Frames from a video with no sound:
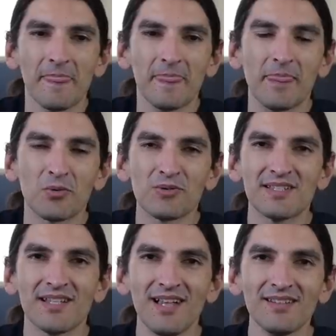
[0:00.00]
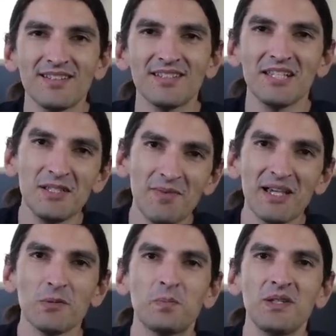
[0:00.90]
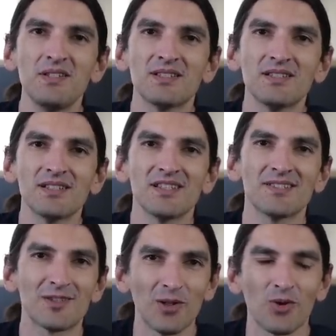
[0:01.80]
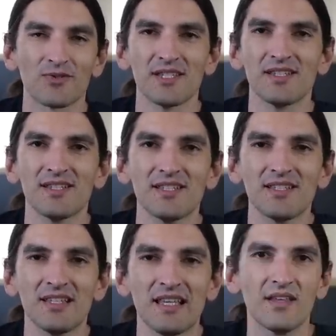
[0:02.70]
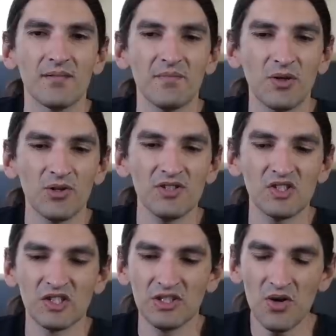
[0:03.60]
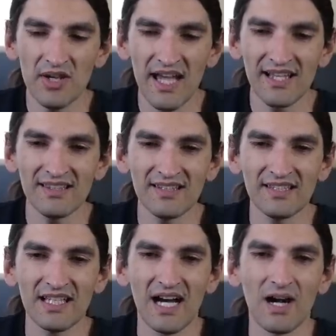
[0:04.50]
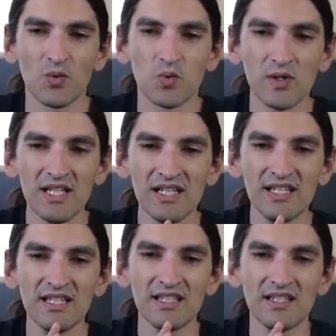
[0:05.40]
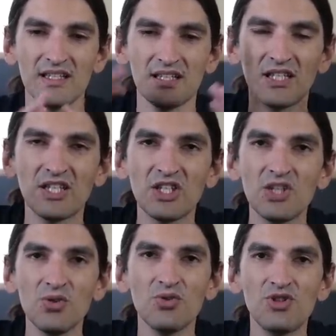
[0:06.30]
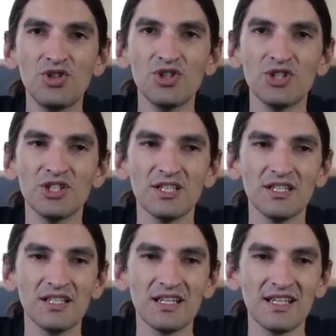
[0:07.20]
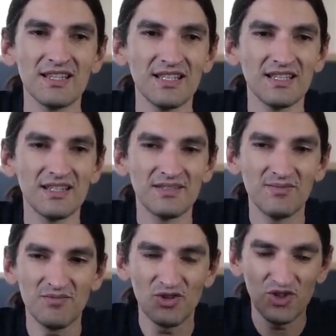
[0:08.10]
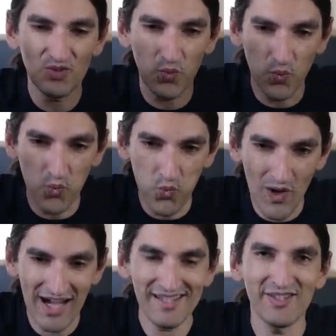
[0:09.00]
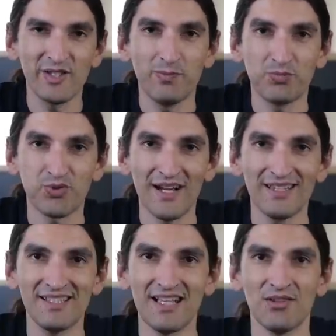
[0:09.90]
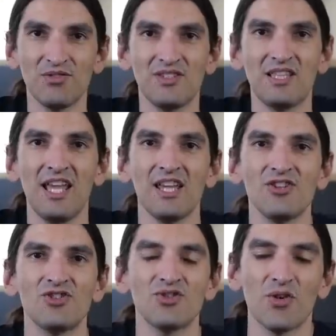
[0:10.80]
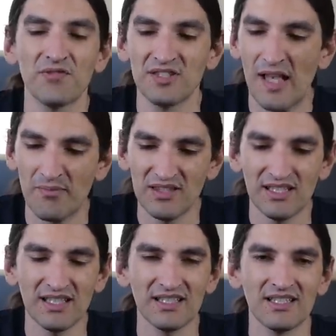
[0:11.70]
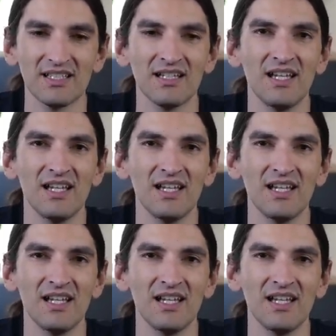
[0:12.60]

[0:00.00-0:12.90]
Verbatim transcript: the result, in my opinion, is glorious. Because you get a really huge and, and just widespread soundstage of something